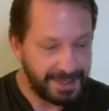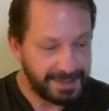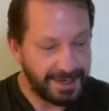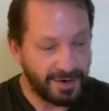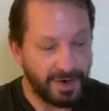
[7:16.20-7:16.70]

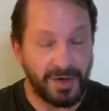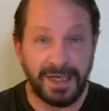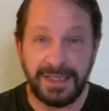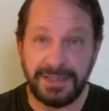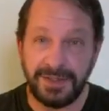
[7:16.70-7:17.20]
Now all
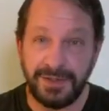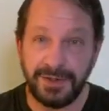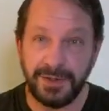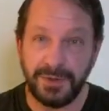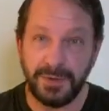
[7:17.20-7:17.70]
I need to
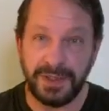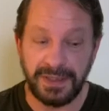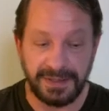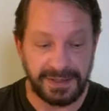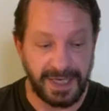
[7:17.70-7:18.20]
do
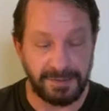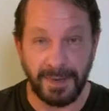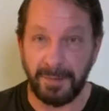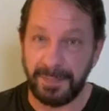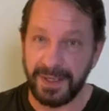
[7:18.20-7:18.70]
is take
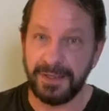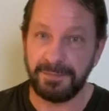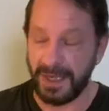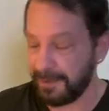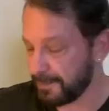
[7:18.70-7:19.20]
my pen,
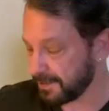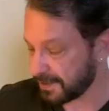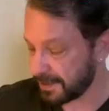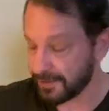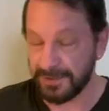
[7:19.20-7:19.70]
paper,
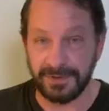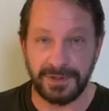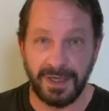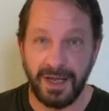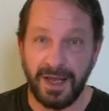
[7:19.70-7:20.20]
scissors,
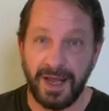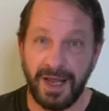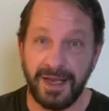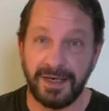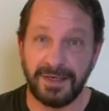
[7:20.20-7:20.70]

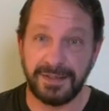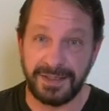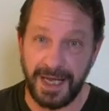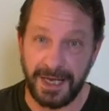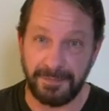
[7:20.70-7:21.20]
and
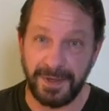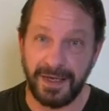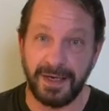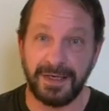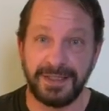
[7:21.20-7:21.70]
tape,
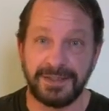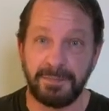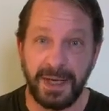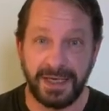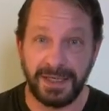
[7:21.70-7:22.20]
and I need to
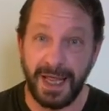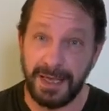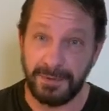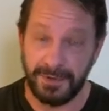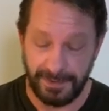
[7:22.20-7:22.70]
make a
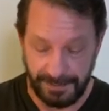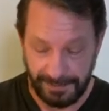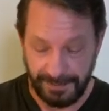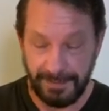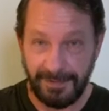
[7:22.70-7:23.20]
label.
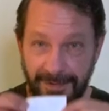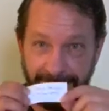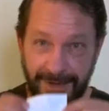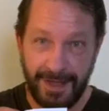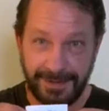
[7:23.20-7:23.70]

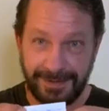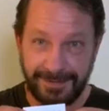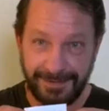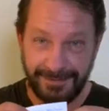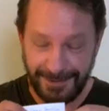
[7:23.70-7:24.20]
Yes,
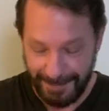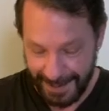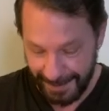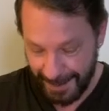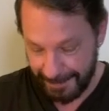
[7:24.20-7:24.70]
you make
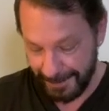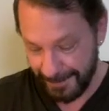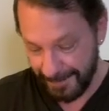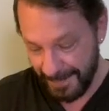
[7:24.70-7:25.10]
a label.